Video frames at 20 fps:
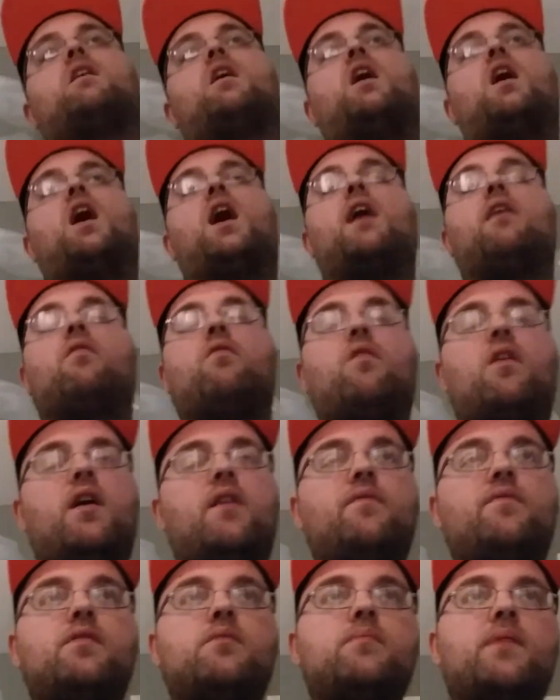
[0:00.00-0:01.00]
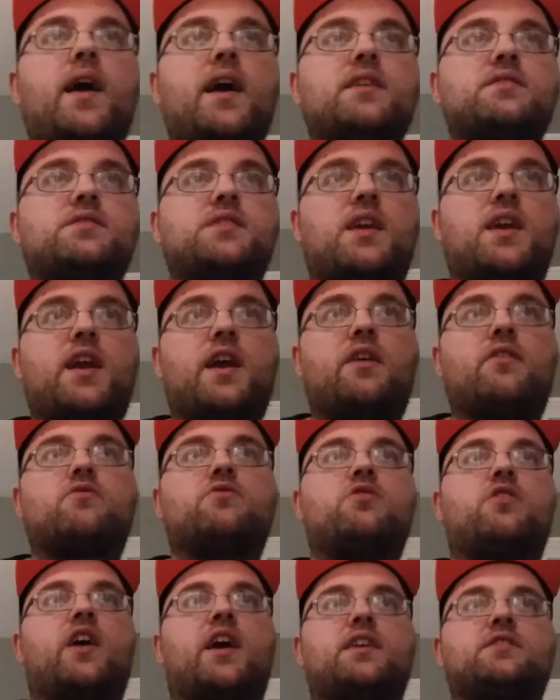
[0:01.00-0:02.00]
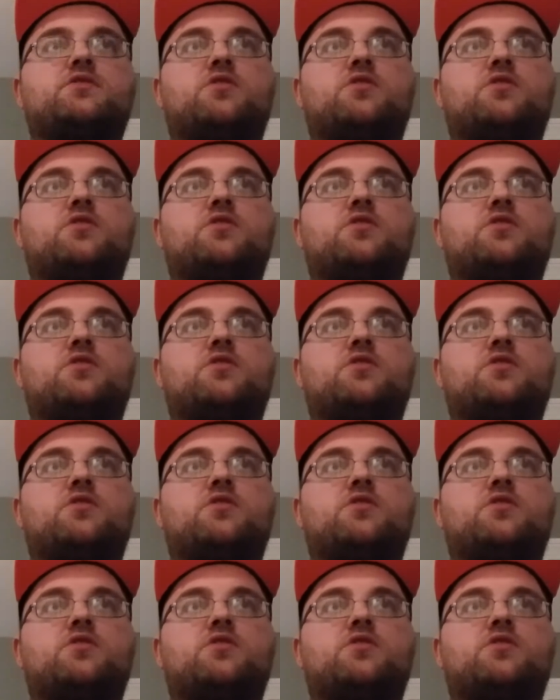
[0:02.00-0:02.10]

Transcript: I love them as a character as a